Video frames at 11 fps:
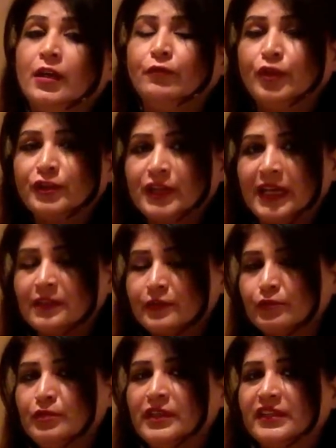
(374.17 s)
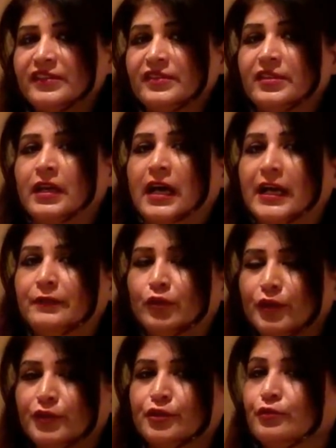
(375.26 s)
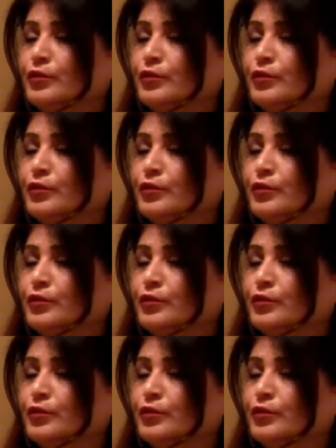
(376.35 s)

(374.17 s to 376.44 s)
What I'll do is, I want